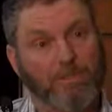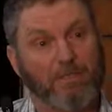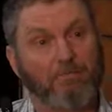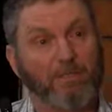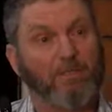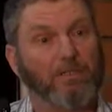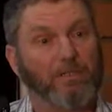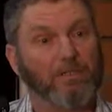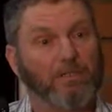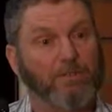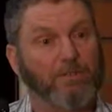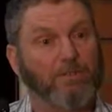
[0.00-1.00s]
is the method
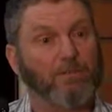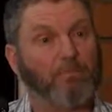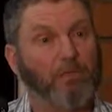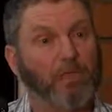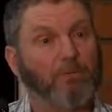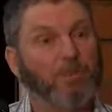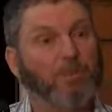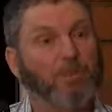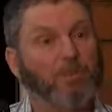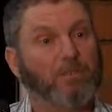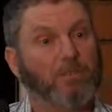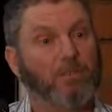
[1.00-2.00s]
that's used at the moment
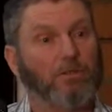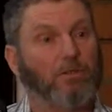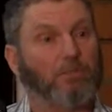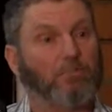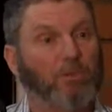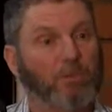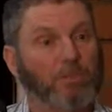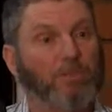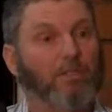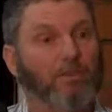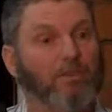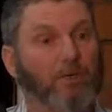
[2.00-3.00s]
to
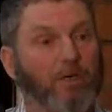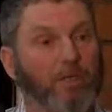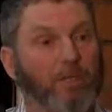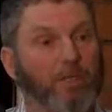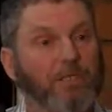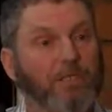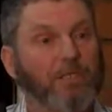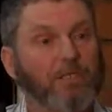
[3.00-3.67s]
monitor the environment.